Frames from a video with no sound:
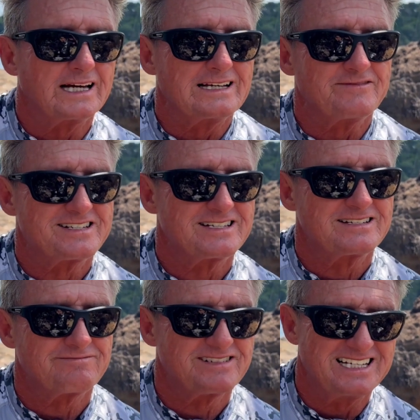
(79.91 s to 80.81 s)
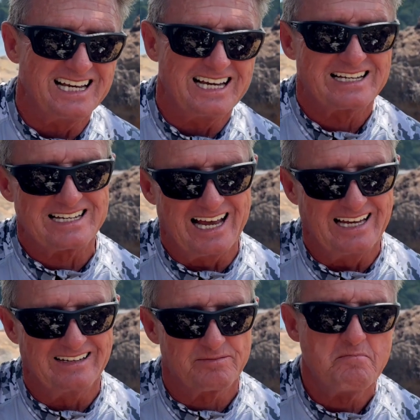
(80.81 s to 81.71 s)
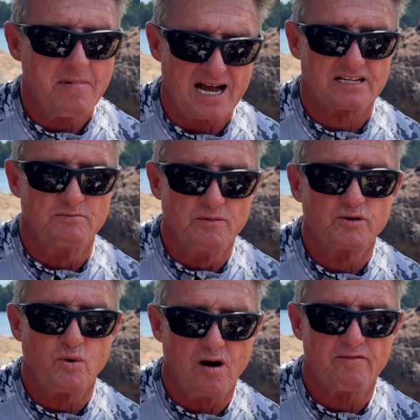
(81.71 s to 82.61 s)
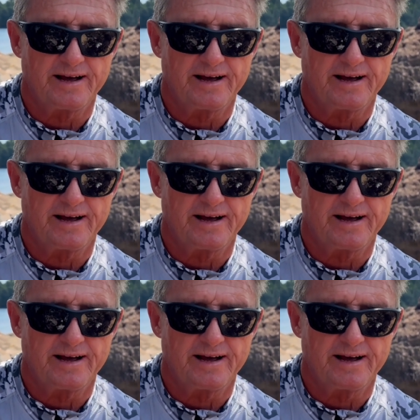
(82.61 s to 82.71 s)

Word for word: kind of six, eight, maximum 12